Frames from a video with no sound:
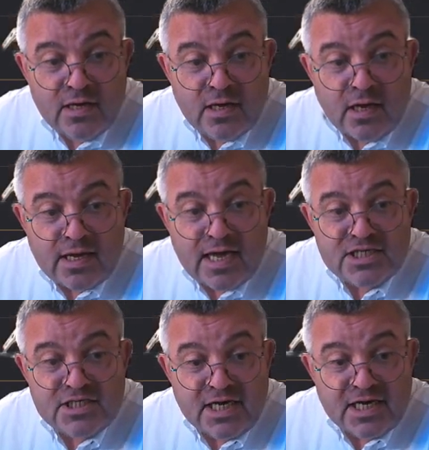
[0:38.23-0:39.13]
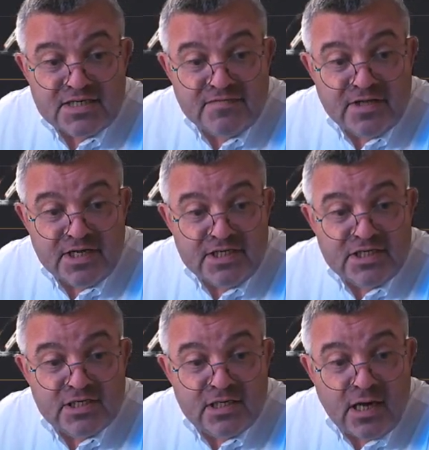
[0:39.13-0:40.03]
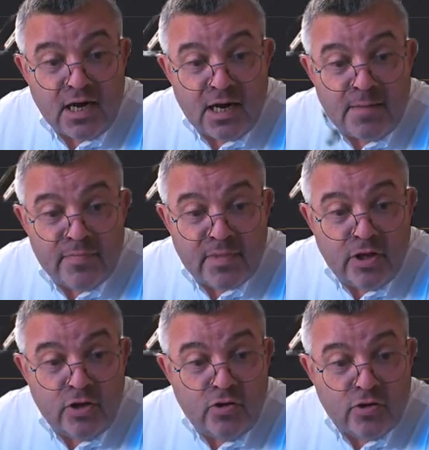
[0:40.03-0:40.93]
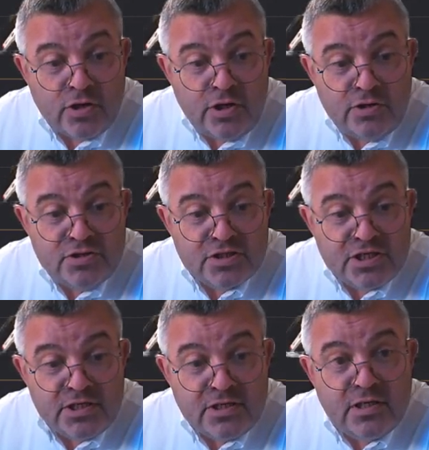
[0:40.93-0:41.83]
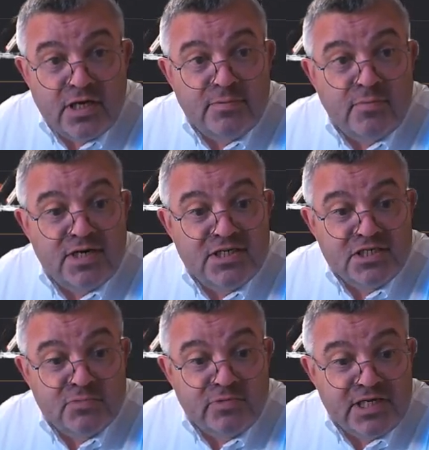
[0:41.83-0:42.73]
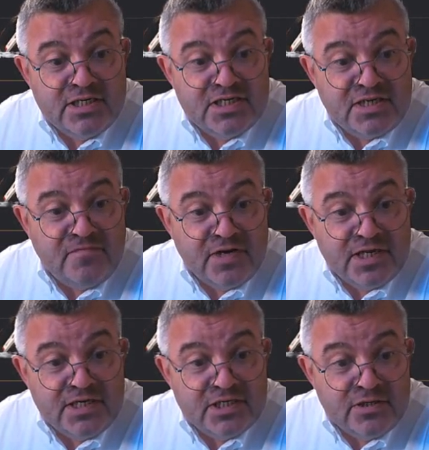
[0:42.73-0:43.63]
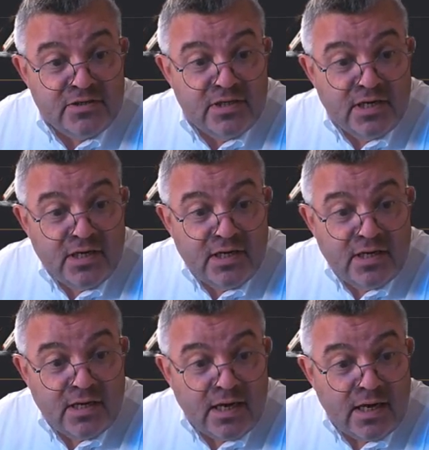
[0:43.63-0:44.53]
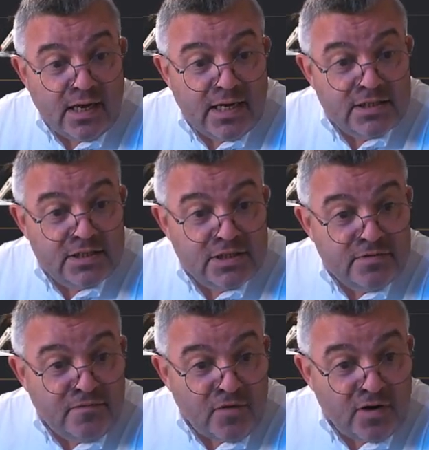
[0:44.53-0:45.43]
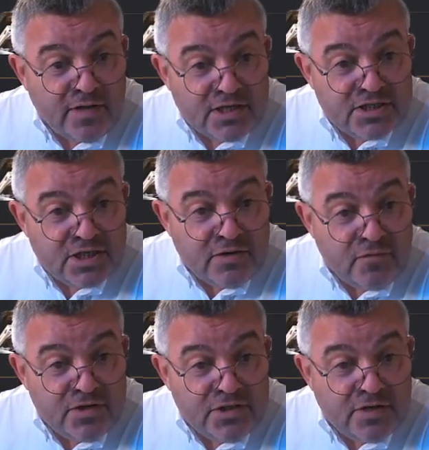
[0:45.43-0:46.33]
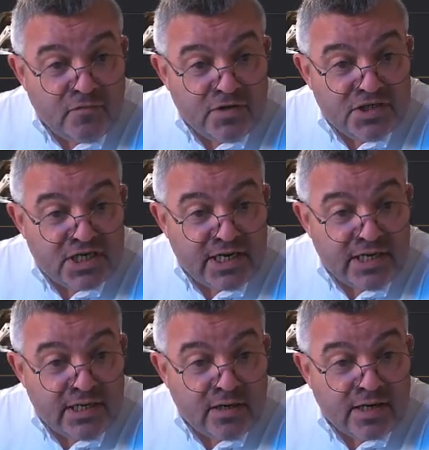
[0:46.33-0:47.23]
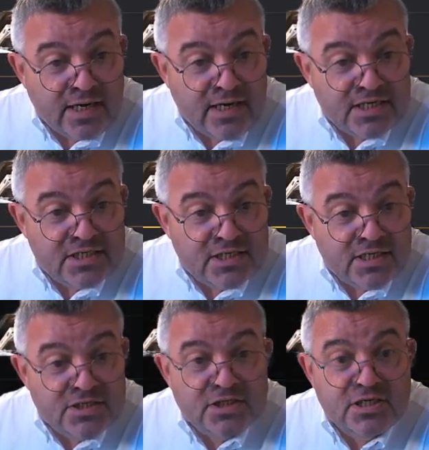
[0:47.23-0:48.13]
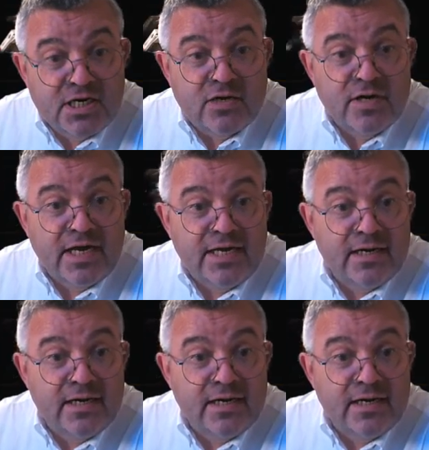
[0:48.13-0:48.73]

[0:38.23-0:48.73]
cache tags for these, you can use the capabilities within Symphony to follow that. So if we say, okay, let's just click on a